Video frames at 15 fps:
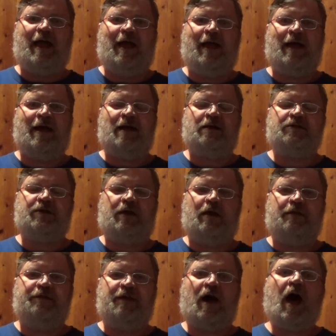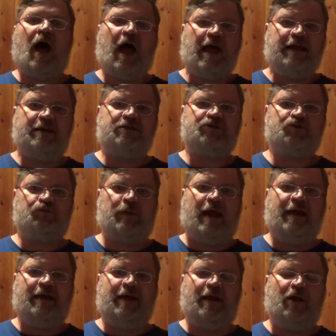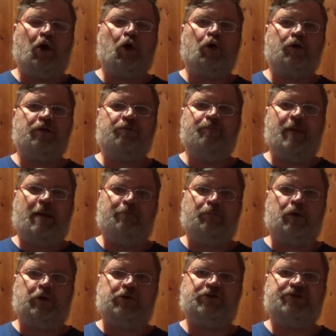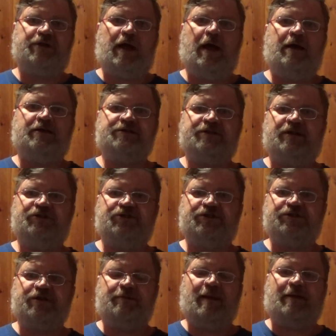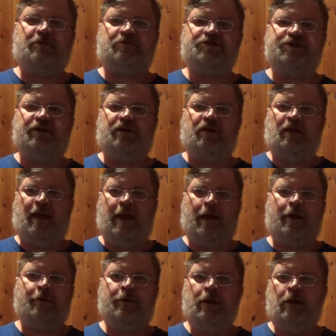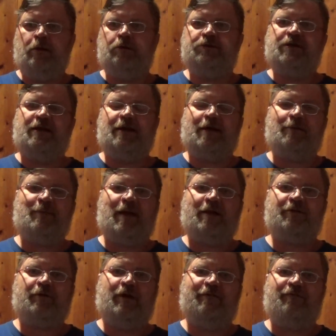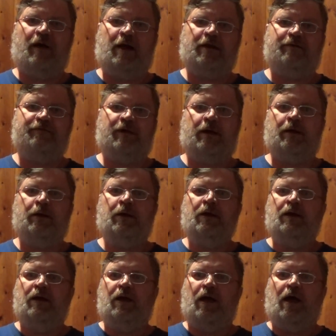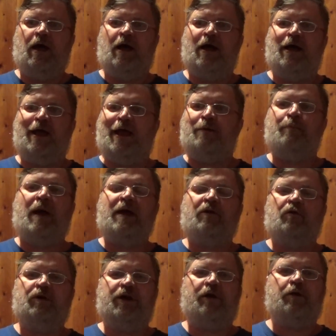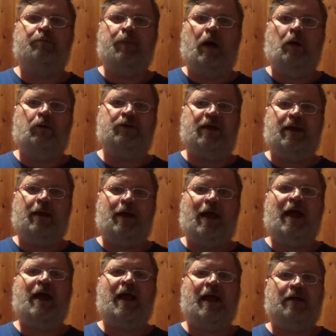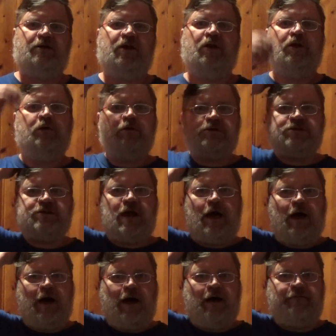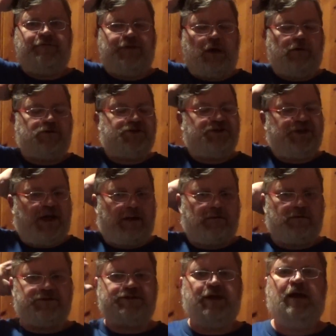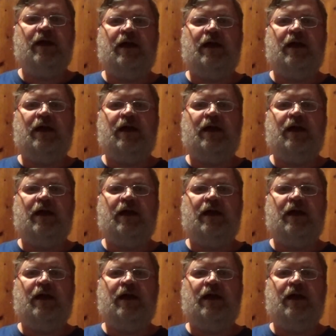and the highest ranking Earth members, such as Commander Sinclair, Lieutenant Commander Ivanova, and Michael Garibaldi. And use of those channels